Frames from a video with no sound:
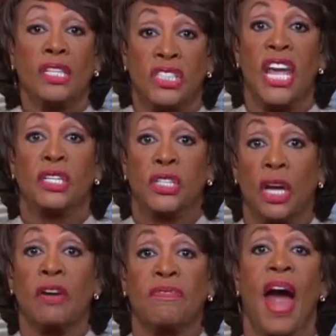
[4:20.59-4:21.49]
she
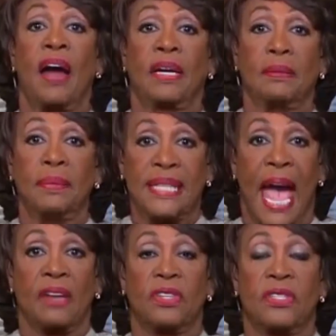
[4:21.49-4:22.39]
should have fired him.
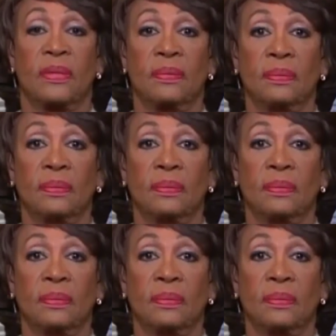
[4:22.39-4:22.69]
Yes.